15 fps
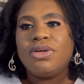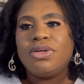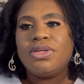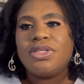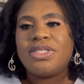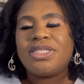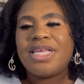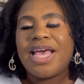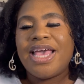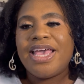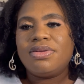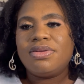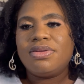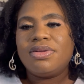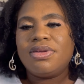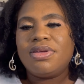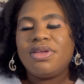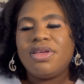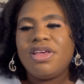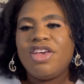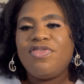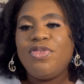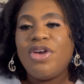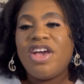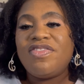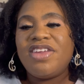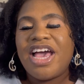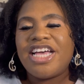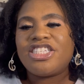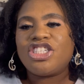say, if you have
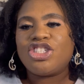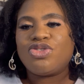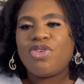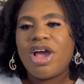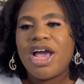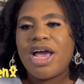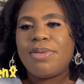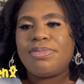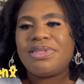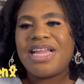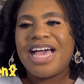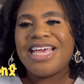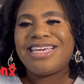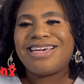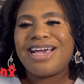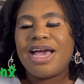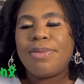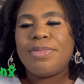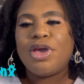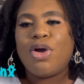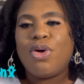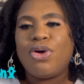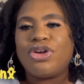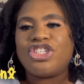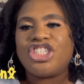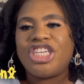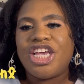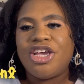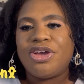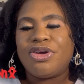not subscribed, like, comment, or
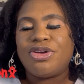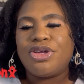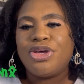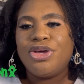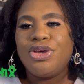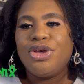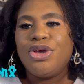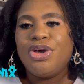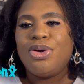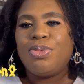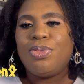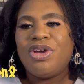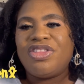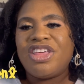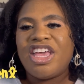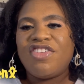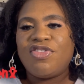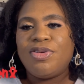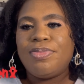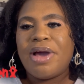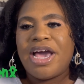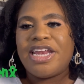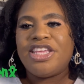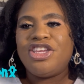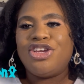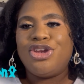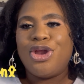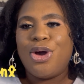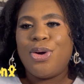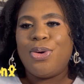shared, with everybody you
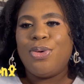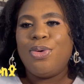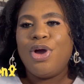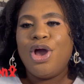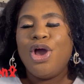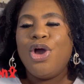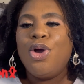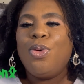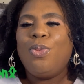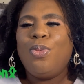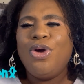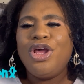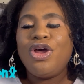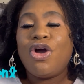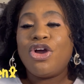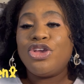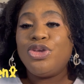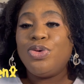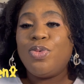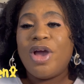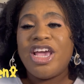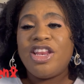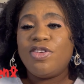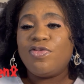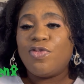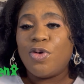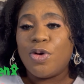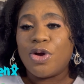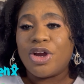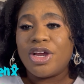know. What are you waiting
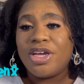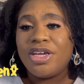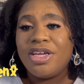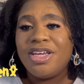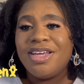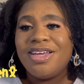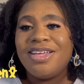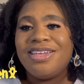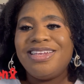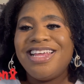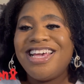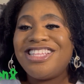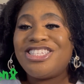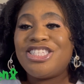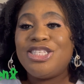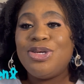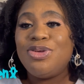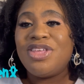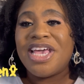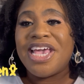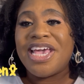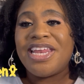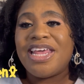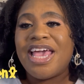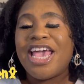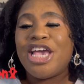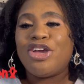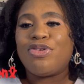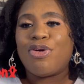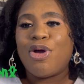for? Let's do that
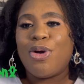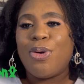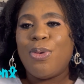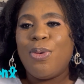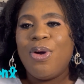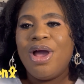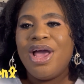and grow